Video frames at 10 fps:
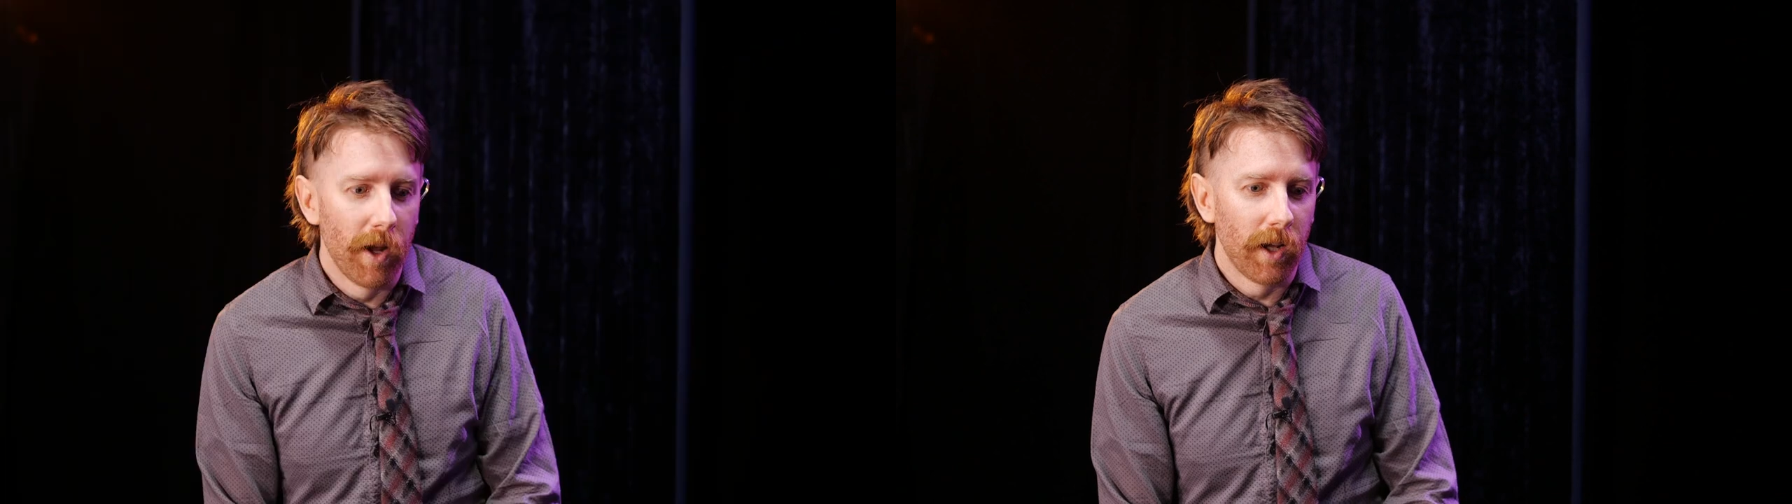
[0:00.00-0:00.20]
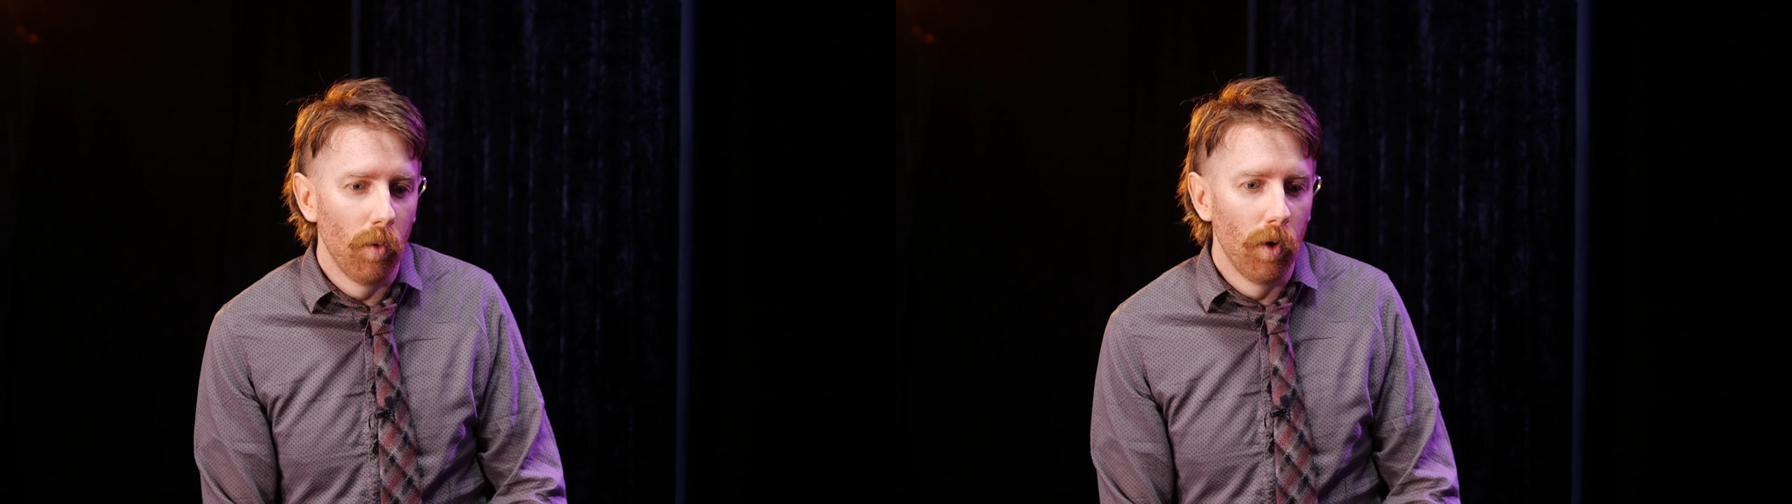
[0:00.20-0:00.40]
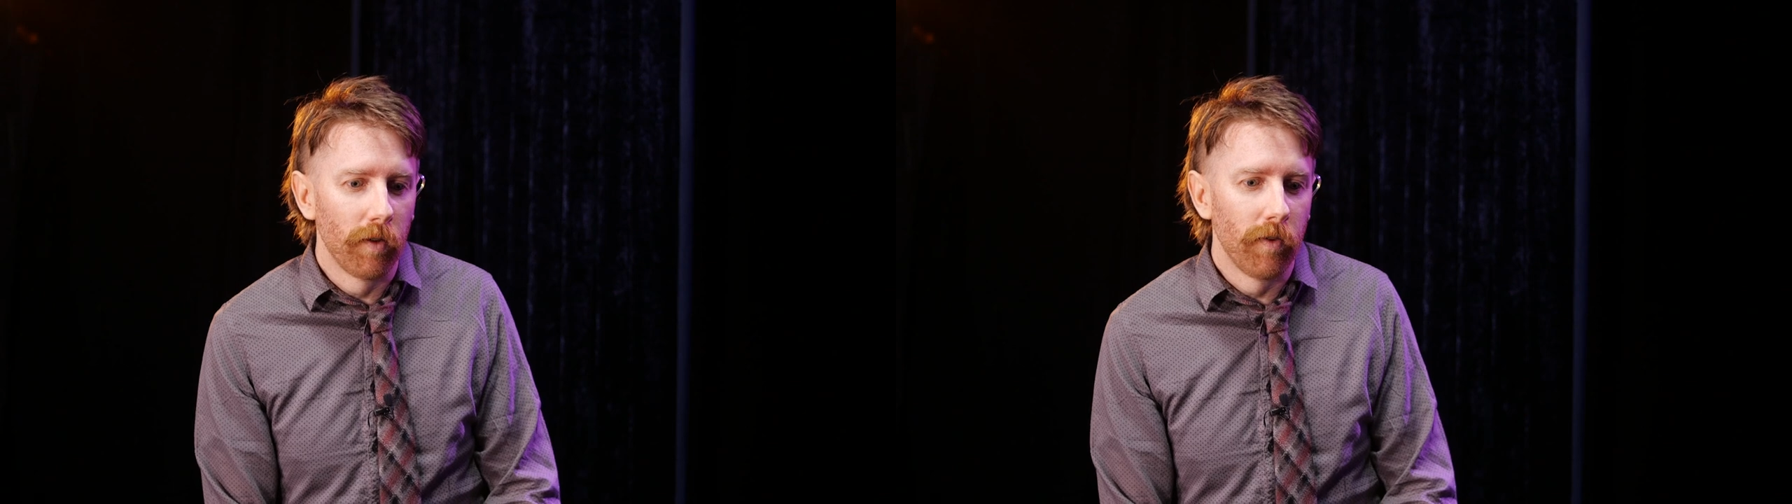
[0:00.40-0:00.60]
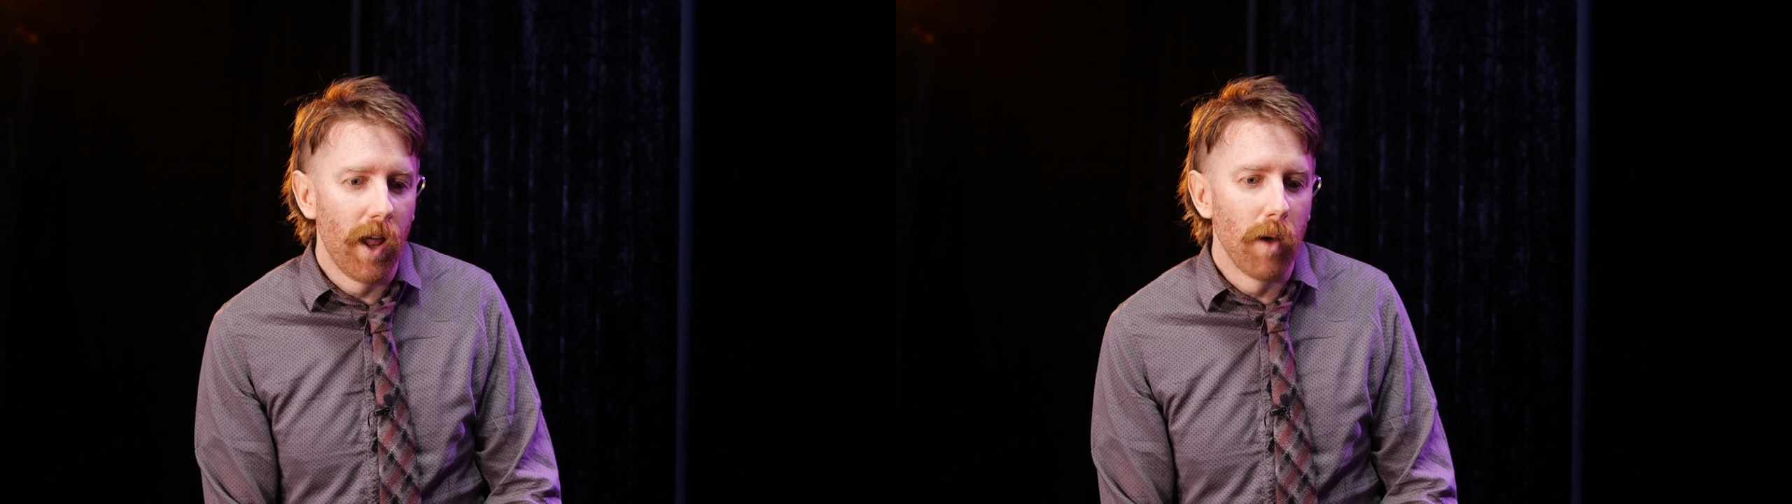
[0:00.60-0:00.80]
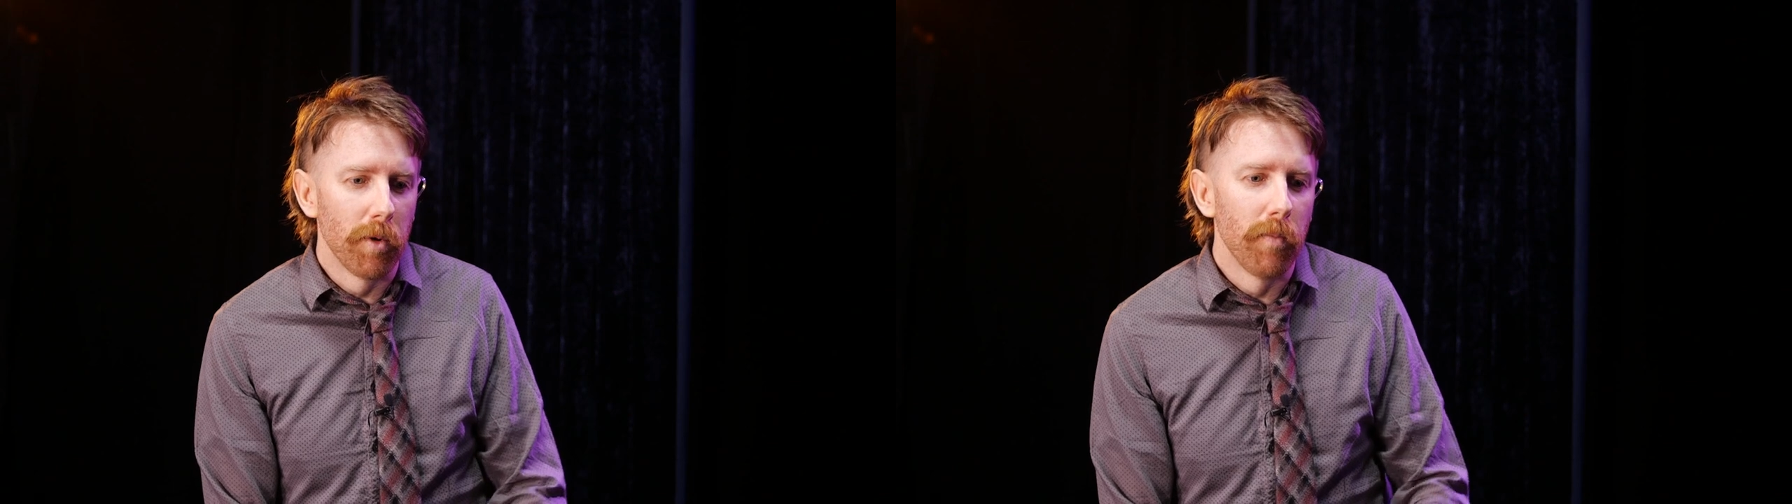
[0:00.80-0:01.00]
make it work for
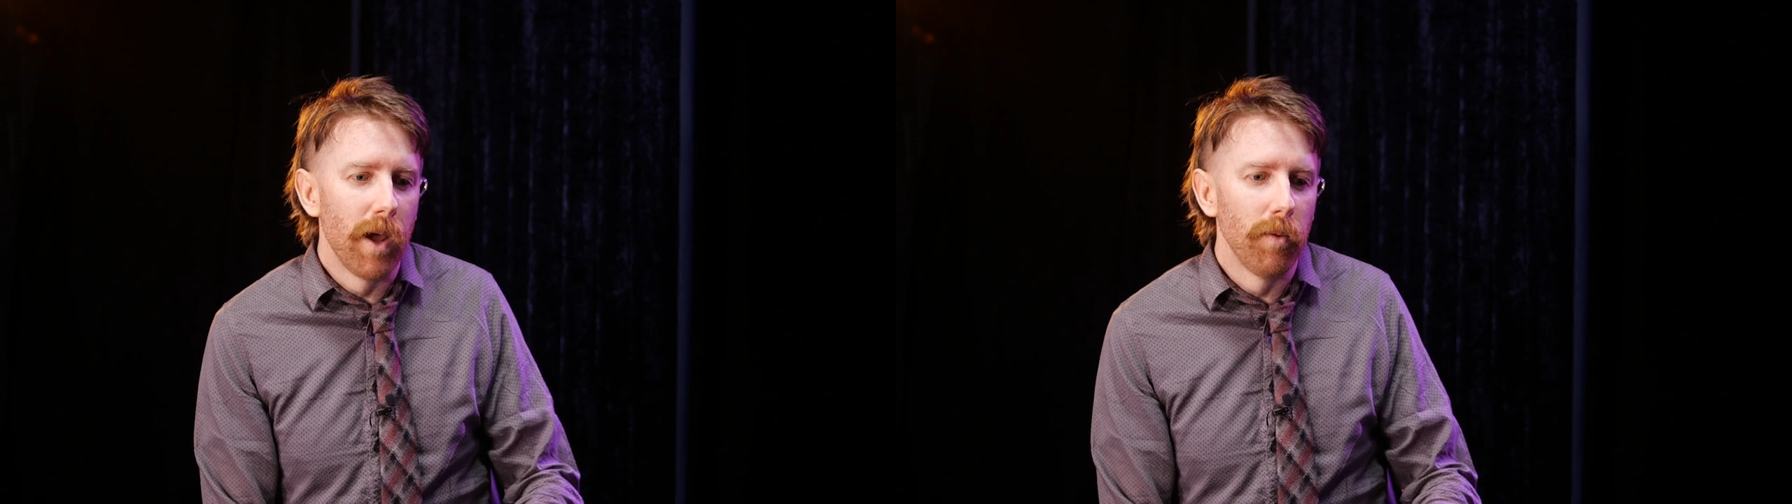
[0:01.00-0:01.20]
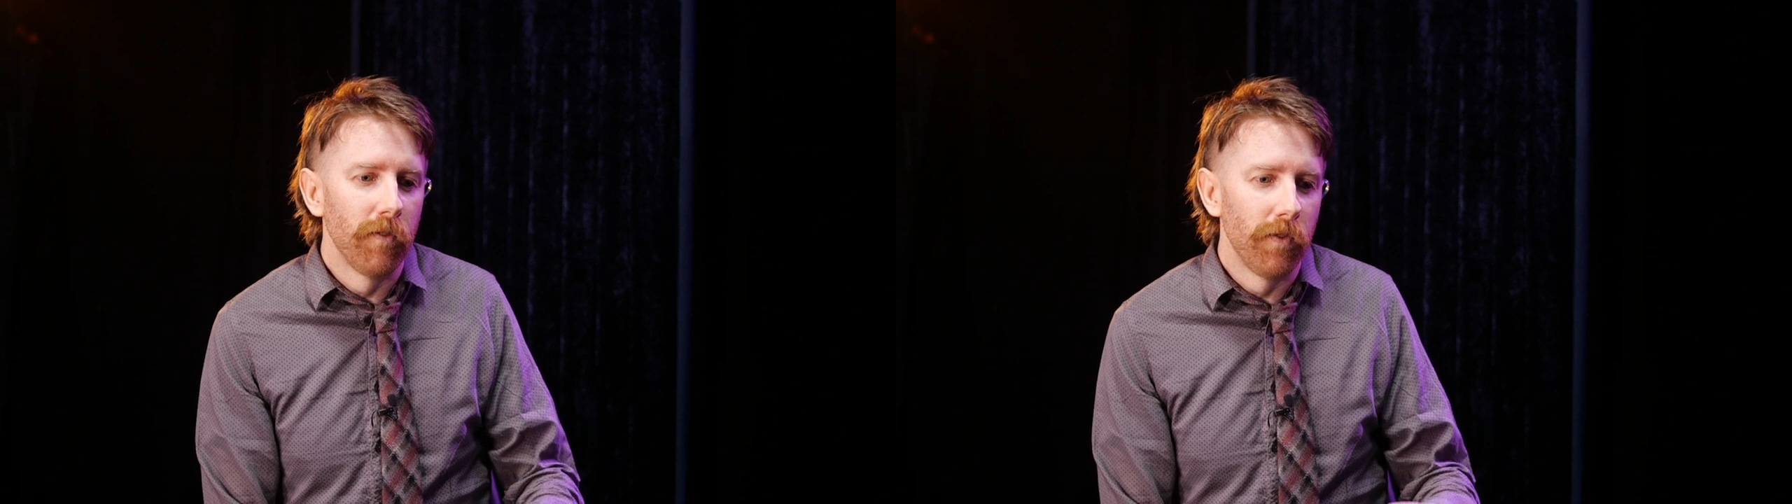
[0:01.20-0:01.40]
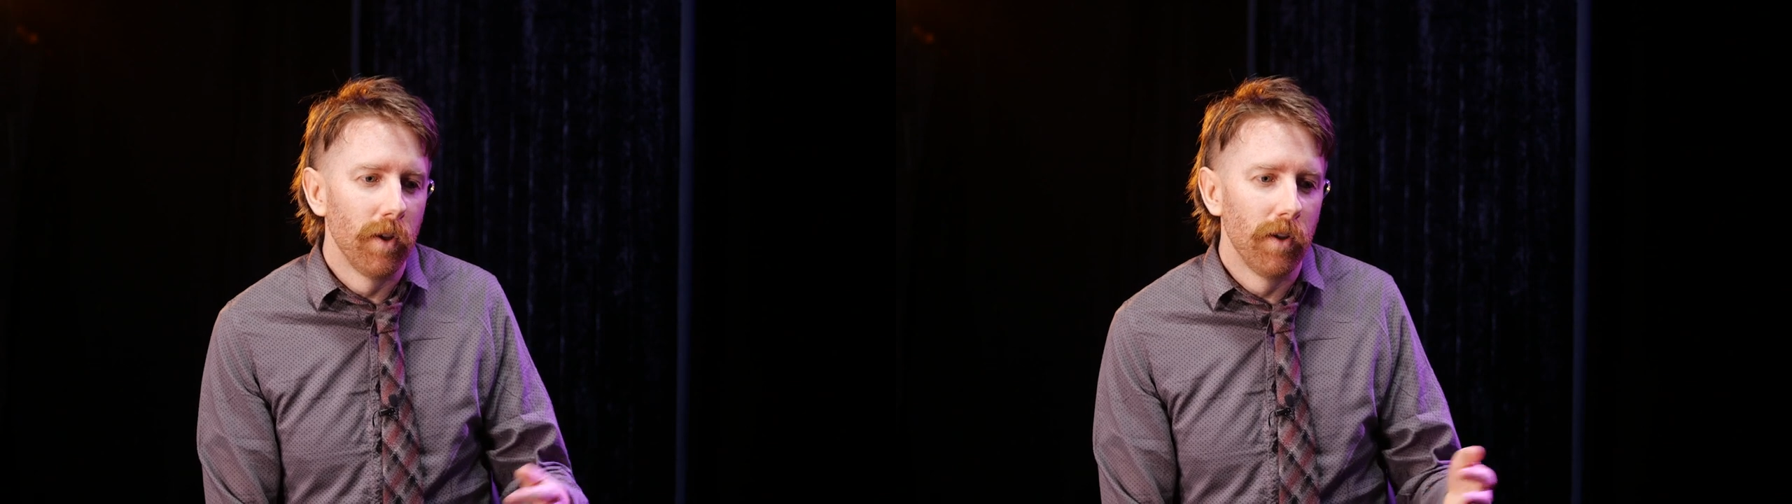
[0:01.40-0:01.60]
that, but maybe if you